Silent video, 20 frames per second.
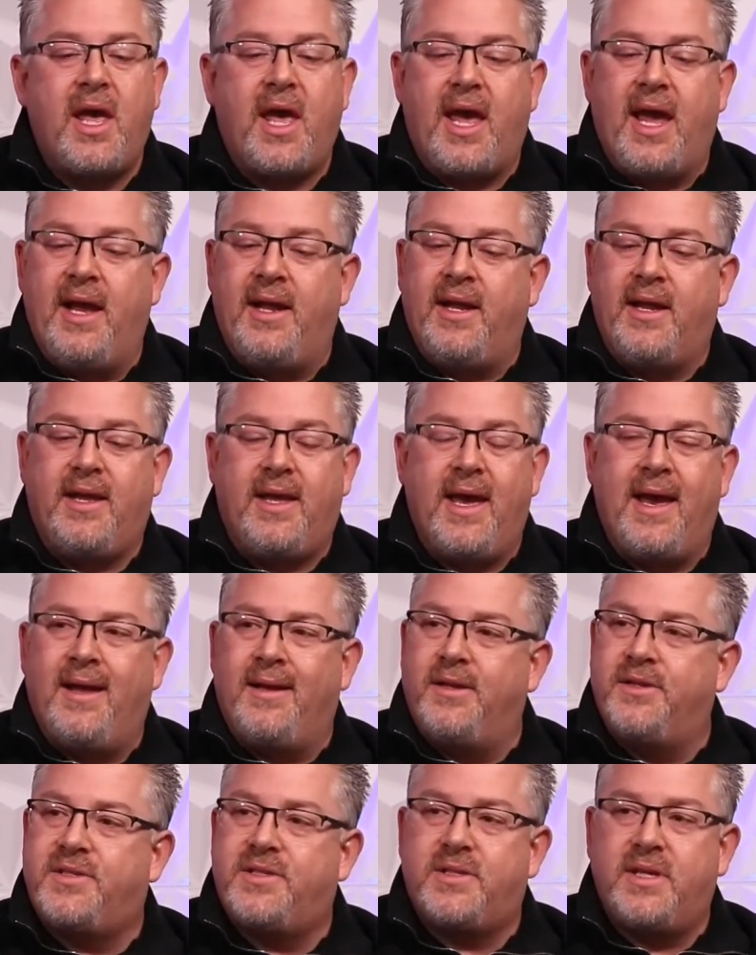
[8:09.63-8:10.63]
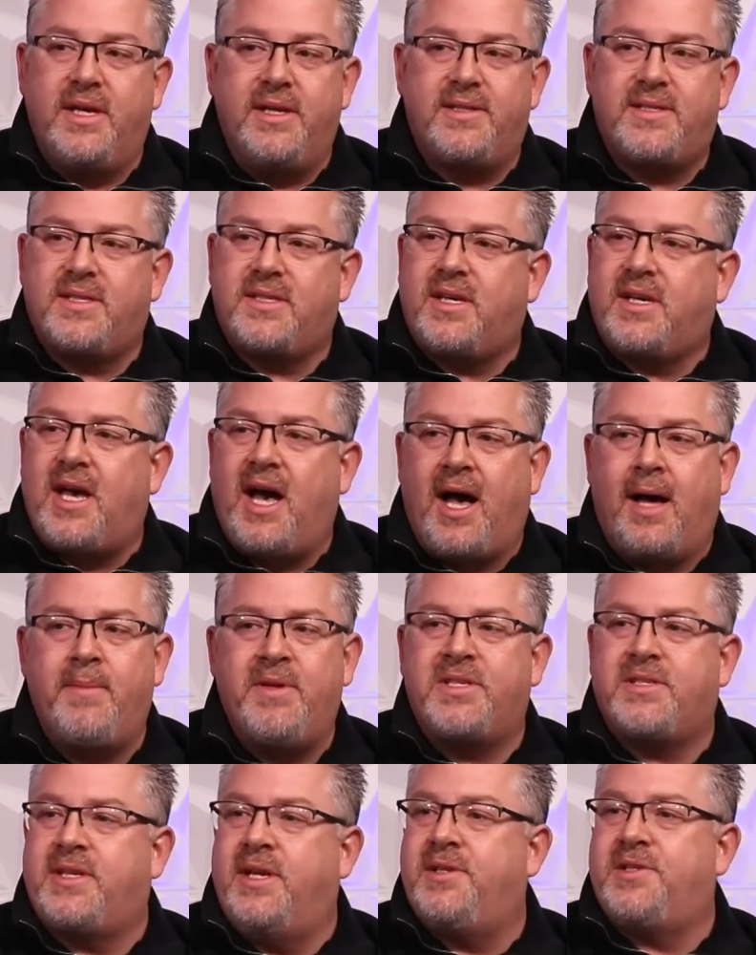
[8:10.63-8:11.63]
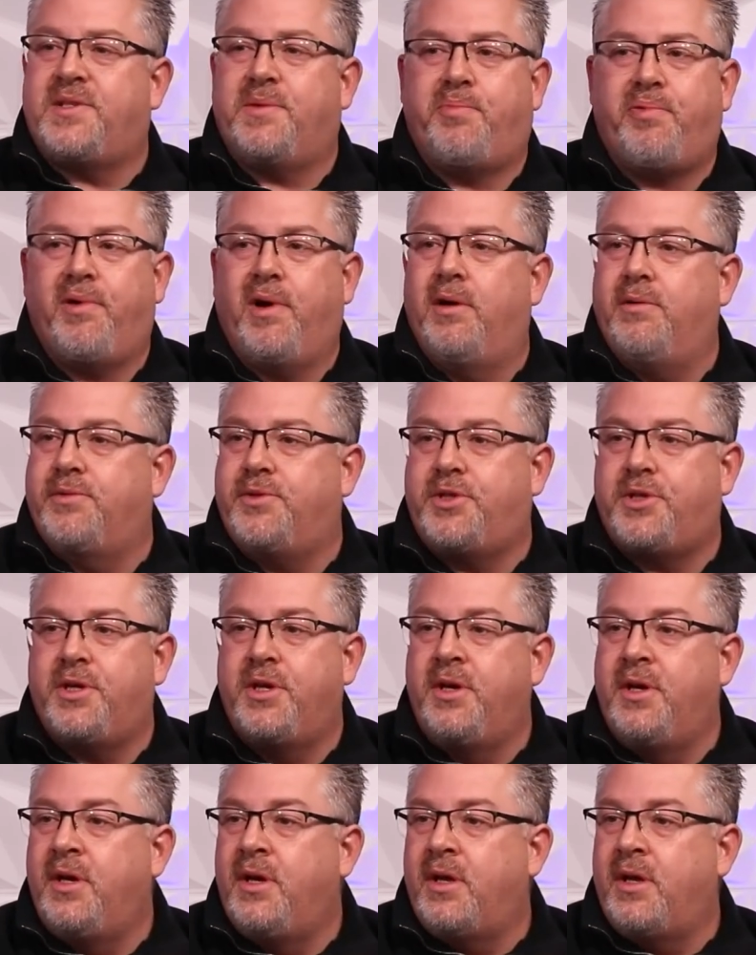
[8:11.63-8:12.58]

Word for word: And again, it's common sense approach.